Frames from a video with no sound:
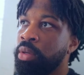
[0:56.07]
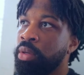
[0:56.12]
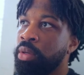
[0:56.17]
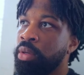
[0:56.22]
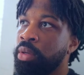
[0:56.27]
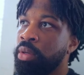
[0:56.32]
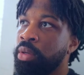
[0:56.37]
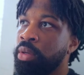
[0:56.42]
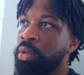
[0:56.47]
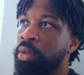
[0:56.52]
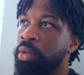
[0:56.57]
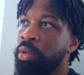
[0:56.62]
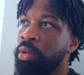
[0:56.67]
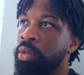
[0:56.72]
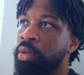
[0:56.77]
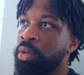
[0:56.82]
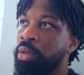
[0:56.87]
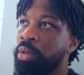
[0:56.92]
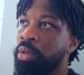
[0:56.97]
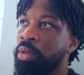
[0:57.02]

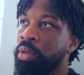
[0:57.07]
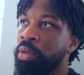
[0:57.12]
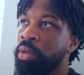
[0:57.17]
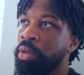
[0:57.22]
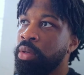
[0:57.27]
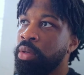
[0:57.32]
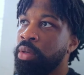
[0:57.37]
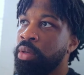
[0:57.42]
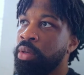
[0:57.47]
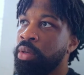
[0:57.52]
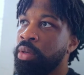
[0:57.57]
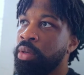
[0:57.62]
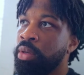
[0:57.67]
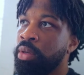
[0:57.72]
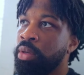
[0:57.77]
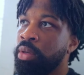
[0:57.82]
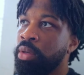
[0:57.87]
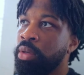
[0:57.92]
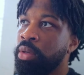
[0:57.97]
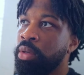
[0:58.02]

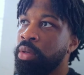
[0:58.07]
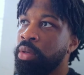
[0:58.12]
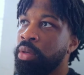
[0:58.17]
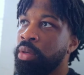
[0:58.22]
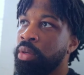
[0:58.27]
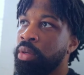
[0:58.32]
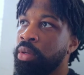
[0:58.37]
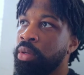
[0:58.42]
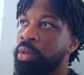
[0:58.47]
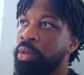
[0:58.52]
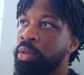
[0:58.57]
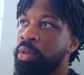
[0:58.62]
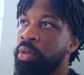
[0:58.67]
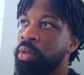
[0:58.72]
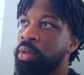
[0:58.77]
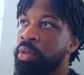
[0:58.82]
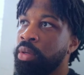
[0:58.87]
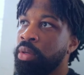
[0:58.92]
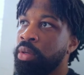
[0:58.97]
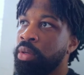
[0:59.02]

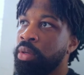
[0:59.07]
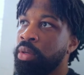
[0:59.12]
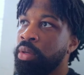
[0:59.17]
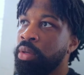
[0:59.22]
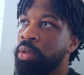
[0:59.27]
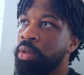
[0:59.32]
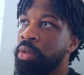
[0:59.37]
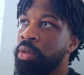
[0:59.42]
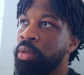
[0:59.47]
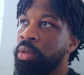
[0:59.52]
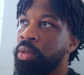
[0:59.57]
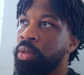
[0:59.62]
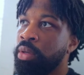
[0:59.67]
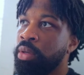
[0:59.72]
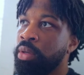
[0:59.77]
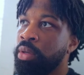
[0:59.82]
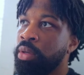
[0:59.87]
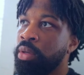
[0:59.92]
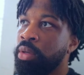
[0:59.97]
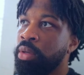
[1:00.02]

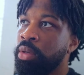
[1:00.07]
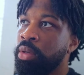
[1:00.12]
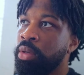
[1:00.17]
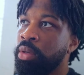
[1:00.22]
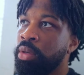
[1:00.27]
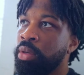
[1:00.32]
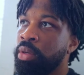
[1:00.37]
No words are spoken by the person on screen.